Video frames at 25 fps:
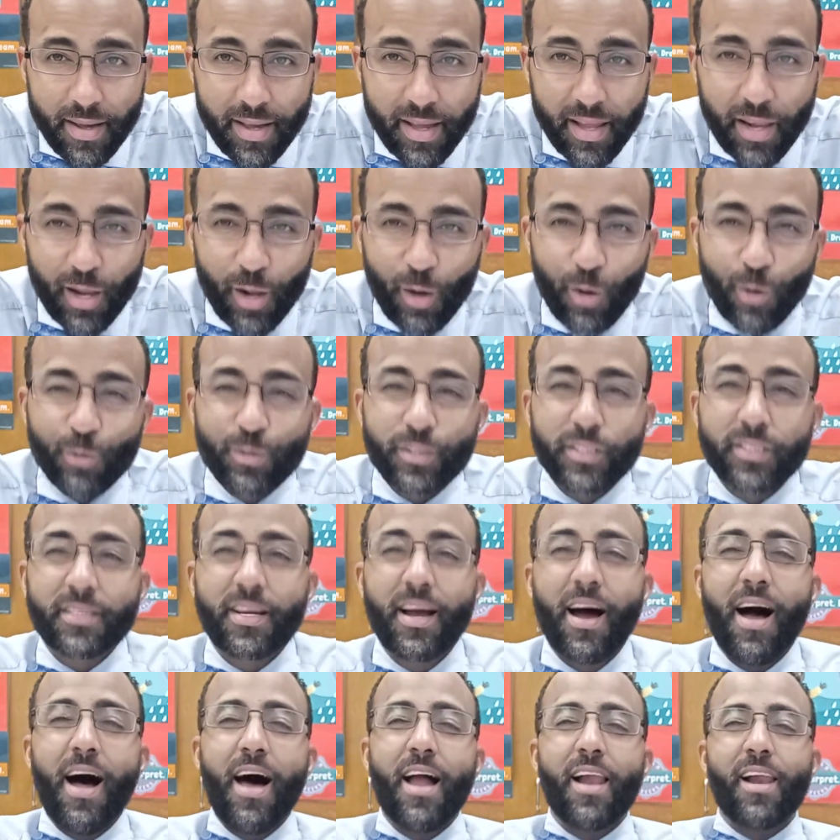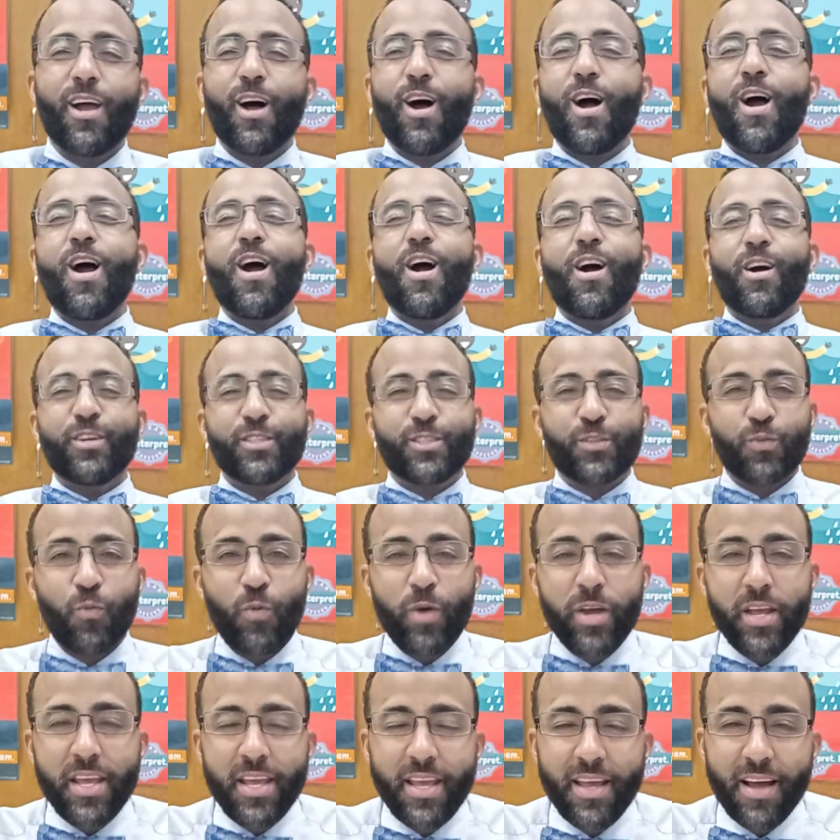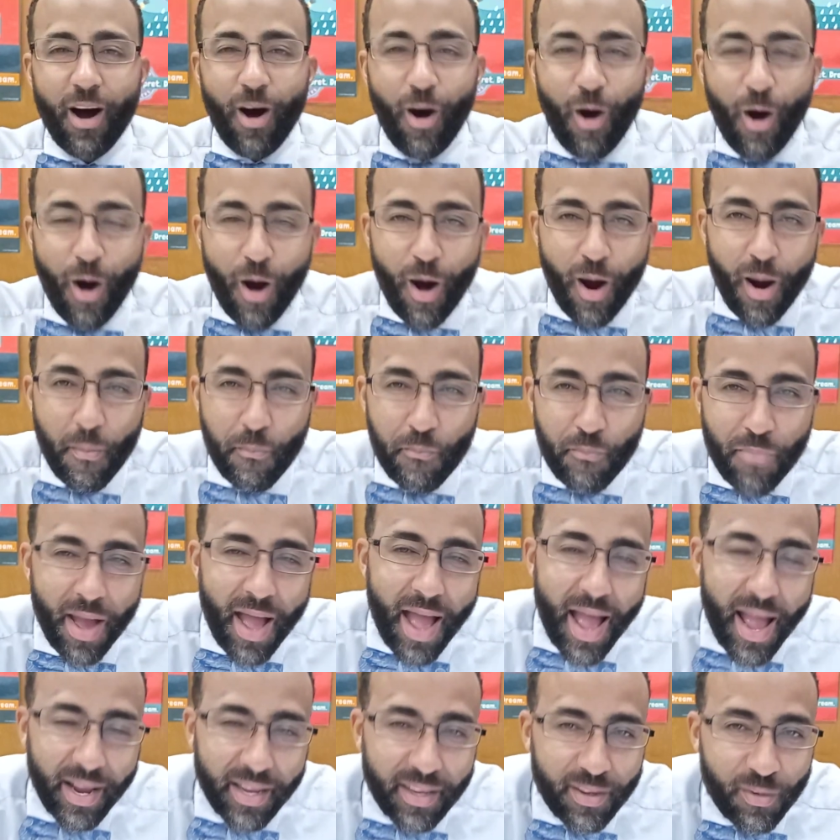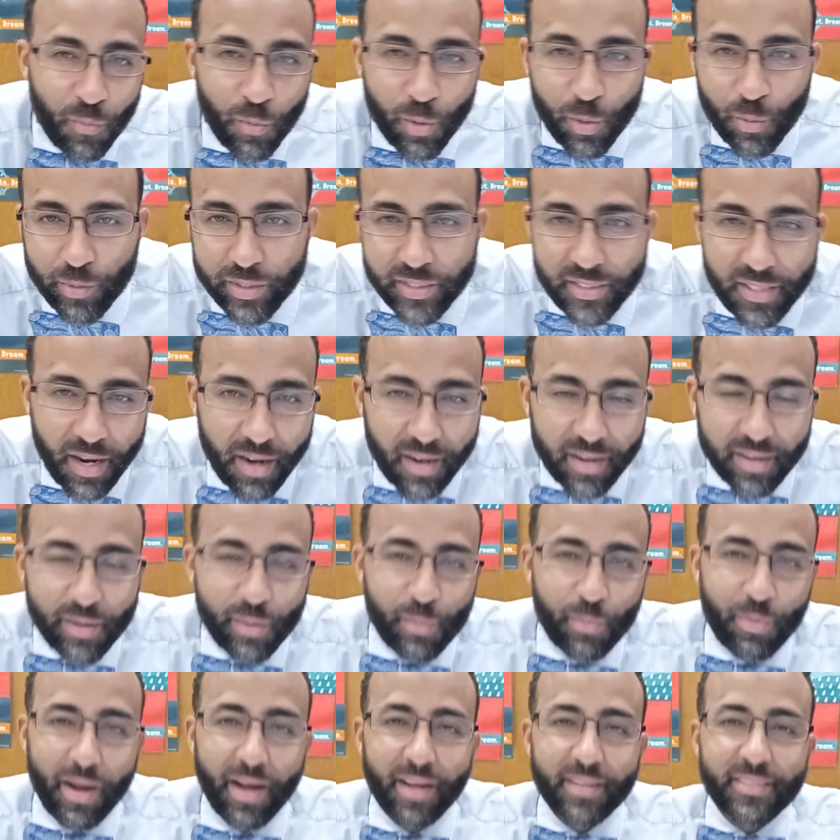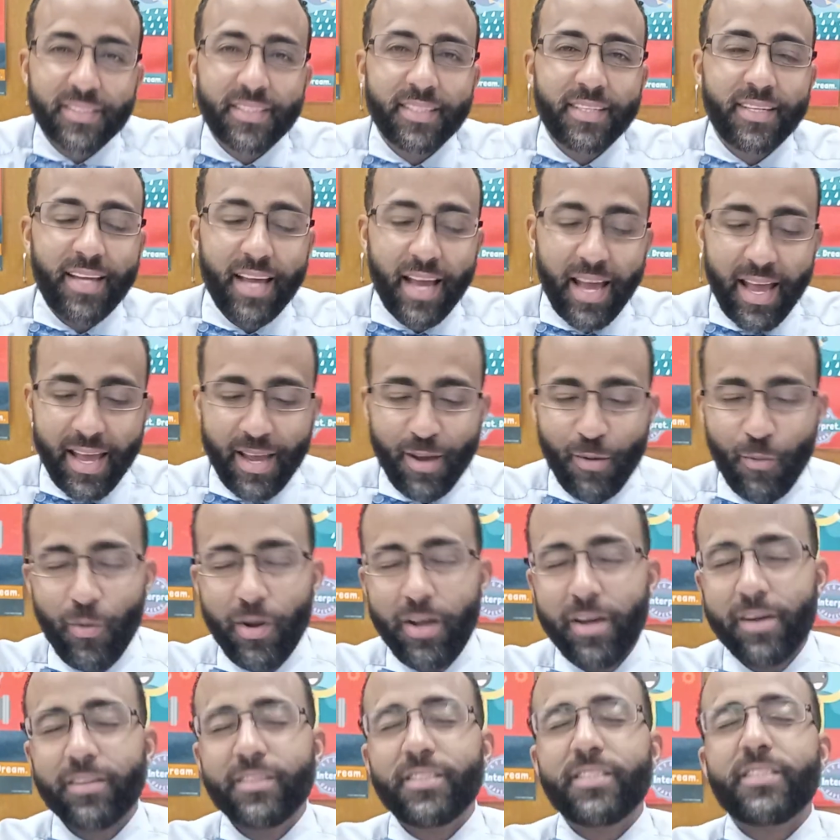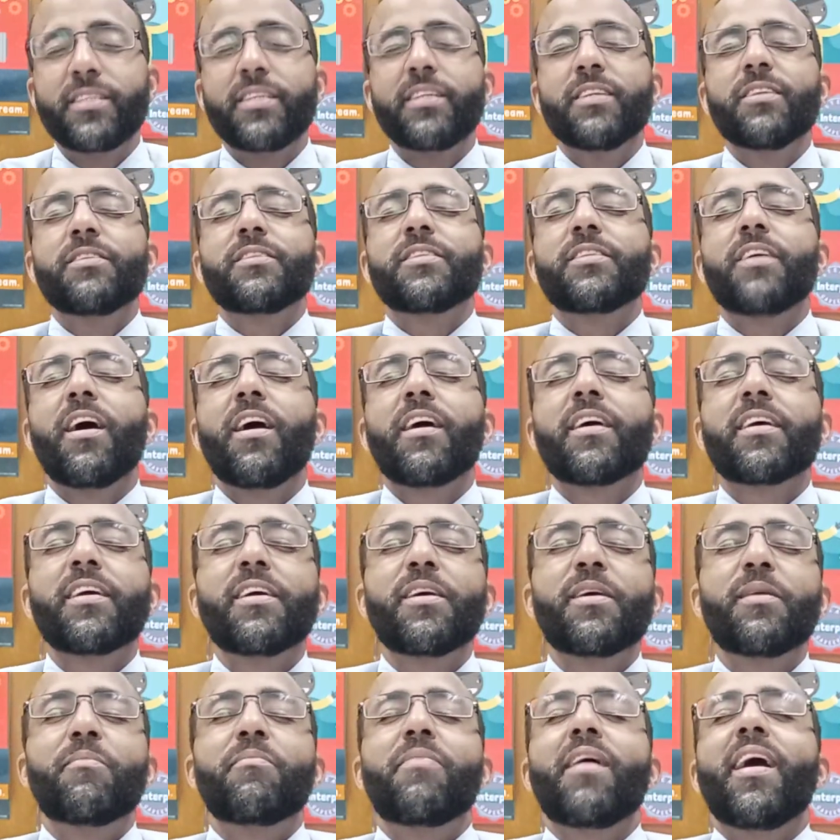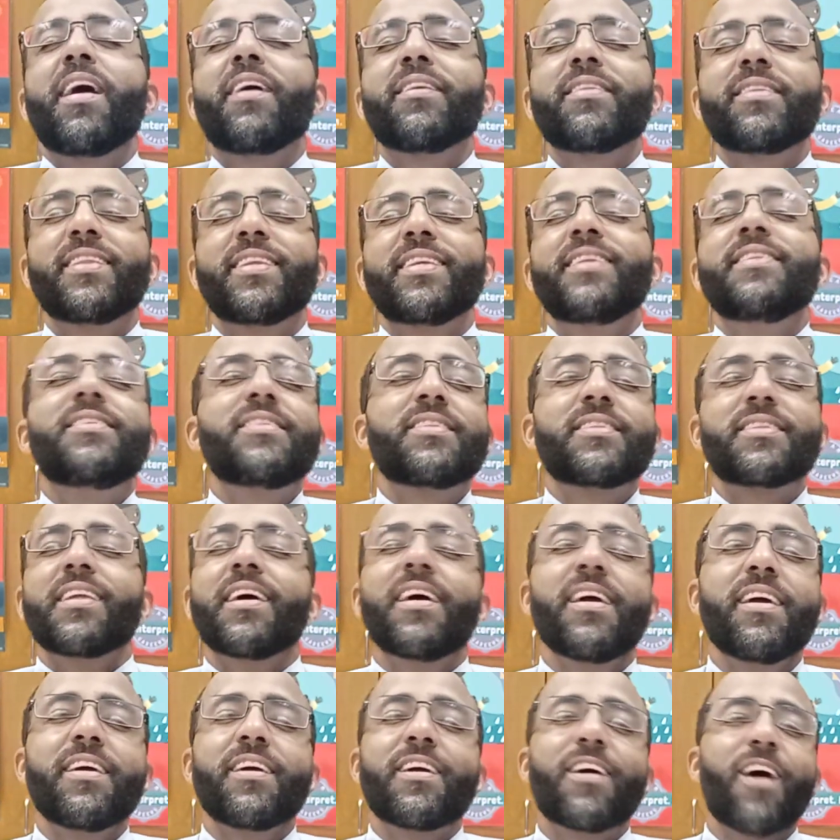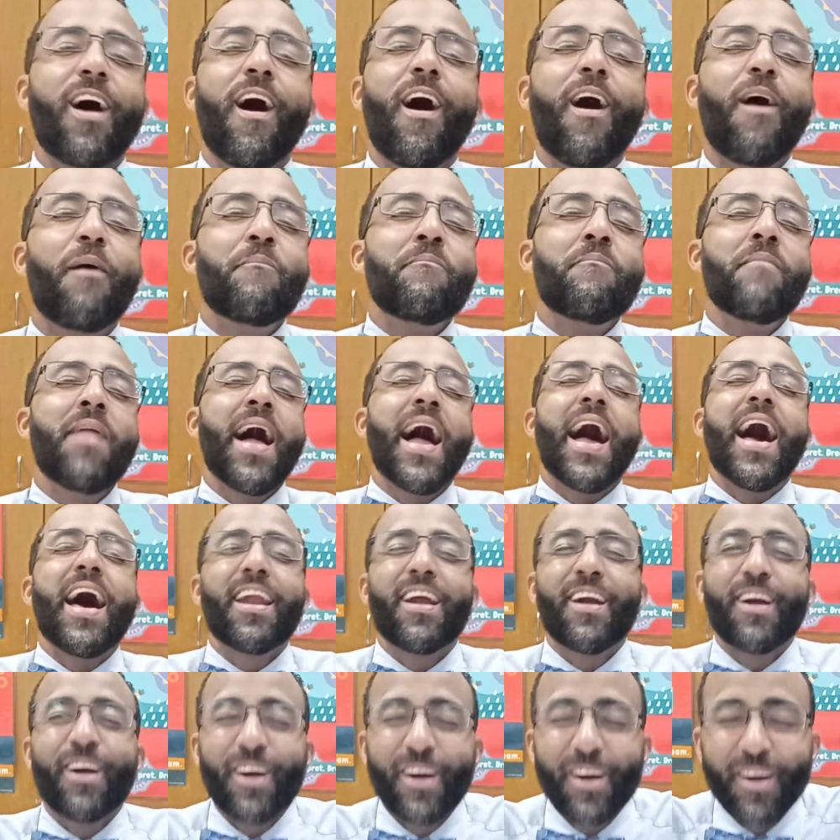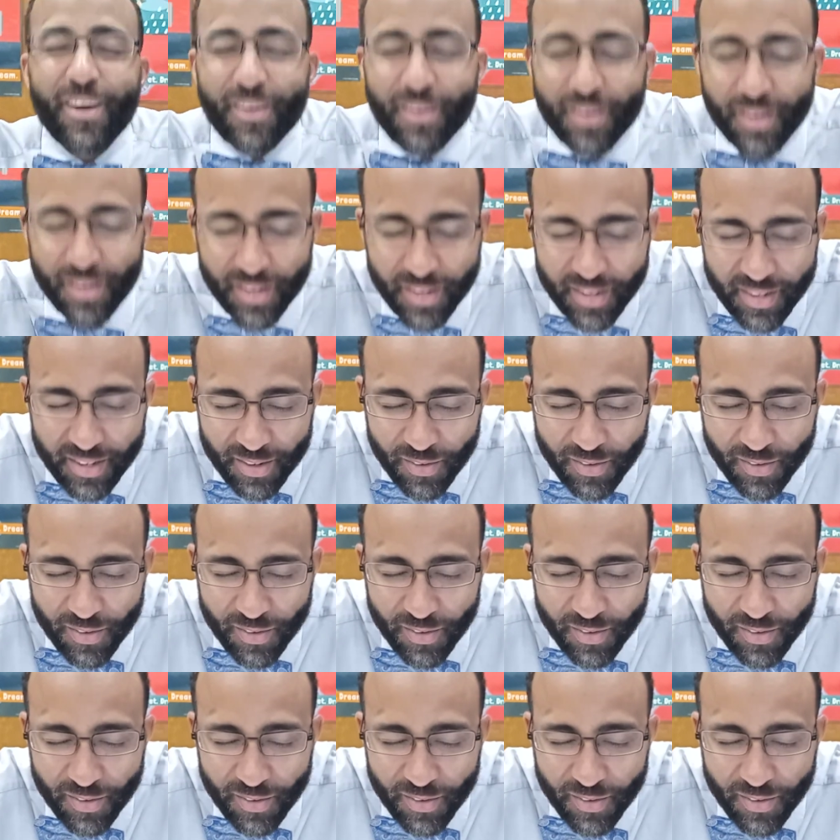Hello, scholars. We are back. And what are we talking about today? We are still talking about this thing called matter.